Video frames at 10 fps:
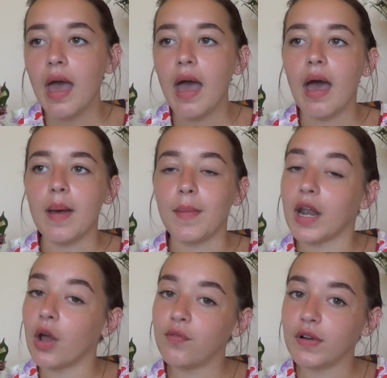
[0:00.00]
and
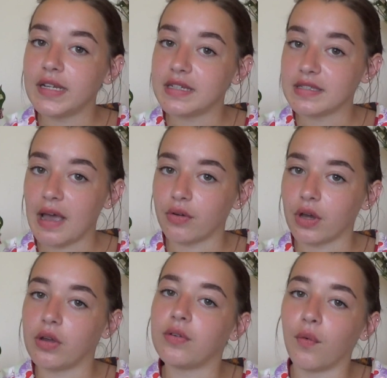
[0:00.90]
hopefully a discount
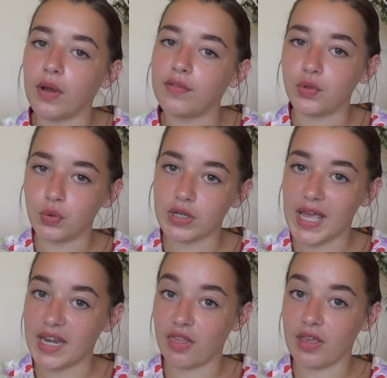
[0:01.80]
code for if you order
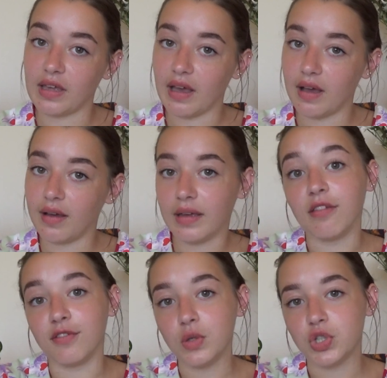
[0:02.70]
anything in the
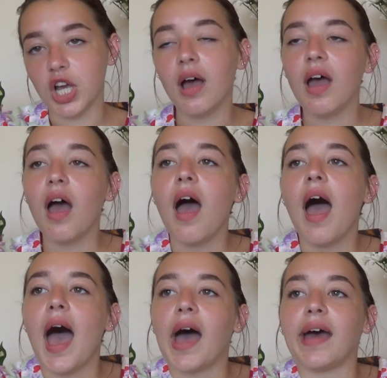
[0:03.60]
future.
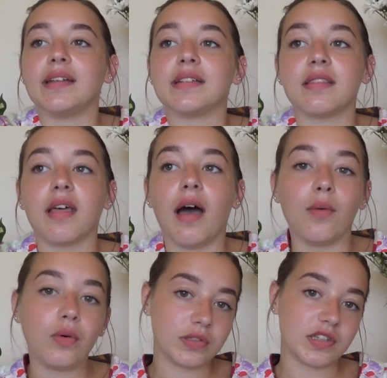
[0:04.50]
And I will
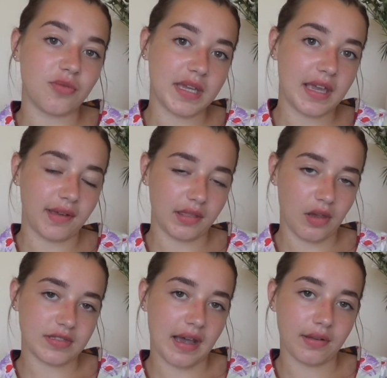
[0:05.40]
also be giving
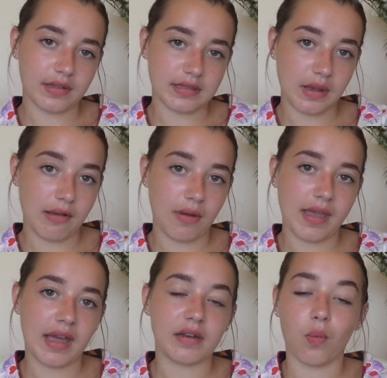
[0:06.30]
those out at the Sewing
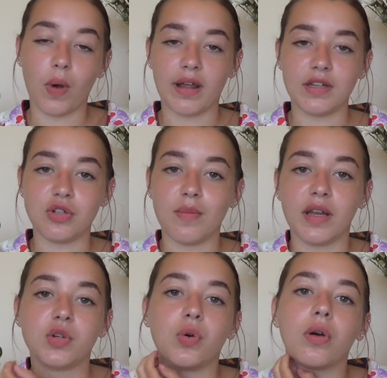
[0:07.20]
Weekender when I do my
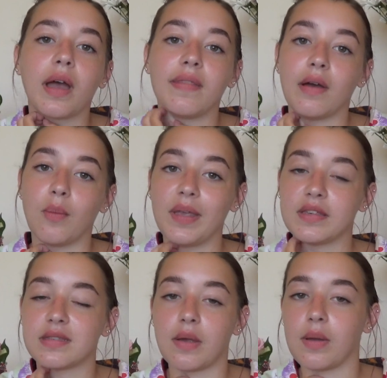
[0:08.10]
talk, and there will be a
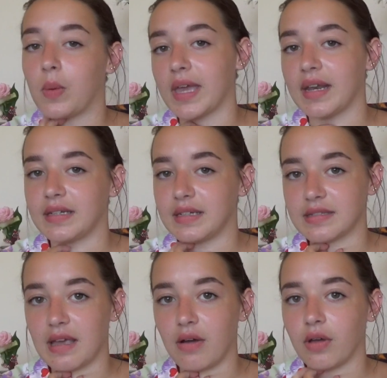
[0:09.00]
Sewing Weekender
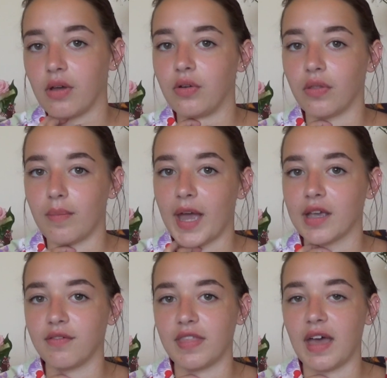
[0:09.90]
discount code on the back
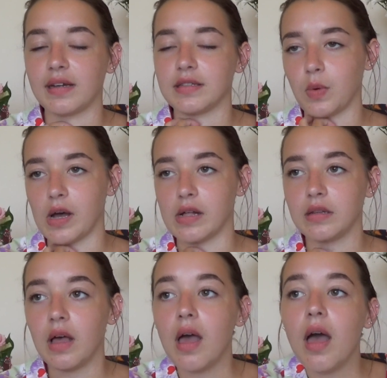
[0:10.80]
of that as well.
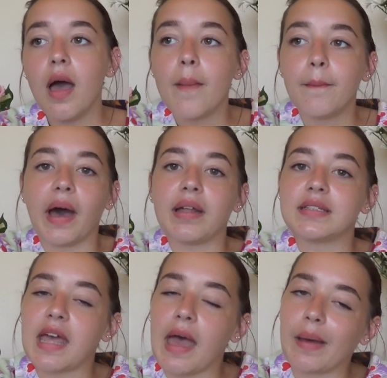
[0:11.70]

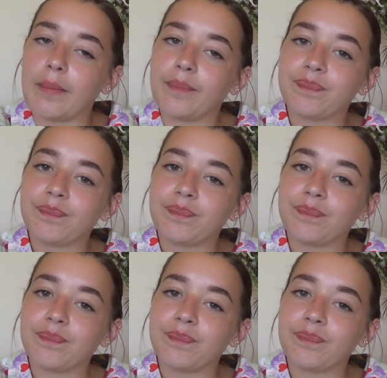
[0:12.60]
But I